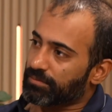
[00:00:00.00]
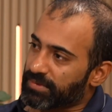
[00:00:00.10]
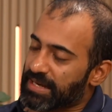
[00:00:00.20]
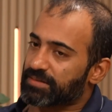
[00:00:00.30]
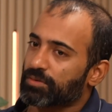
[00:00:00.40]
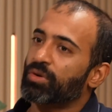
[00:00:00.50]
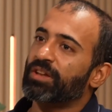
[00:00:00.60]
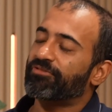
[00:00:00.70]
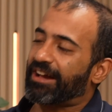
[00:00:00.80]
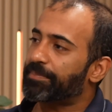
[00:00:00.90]
Yes,
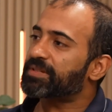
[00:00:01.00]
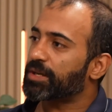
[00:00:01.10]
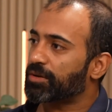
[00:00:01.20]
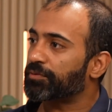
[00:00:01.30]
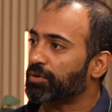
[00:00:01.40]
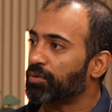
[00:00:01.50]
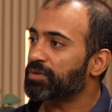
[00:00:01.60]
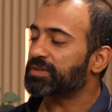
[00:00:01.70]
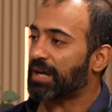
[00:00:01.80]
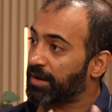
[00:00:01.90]
only 5% of
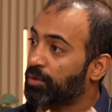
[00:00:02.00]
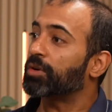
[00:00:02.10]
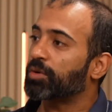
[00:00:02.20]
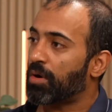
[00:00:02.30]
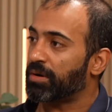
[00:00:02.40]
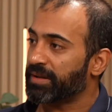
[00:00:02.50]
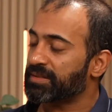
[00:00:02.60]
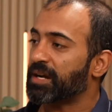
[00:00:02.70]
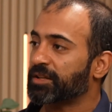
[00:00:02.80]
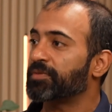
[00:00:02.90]
those are good quality
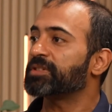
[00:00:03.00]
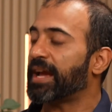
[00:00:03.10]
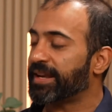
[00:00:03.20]
startups which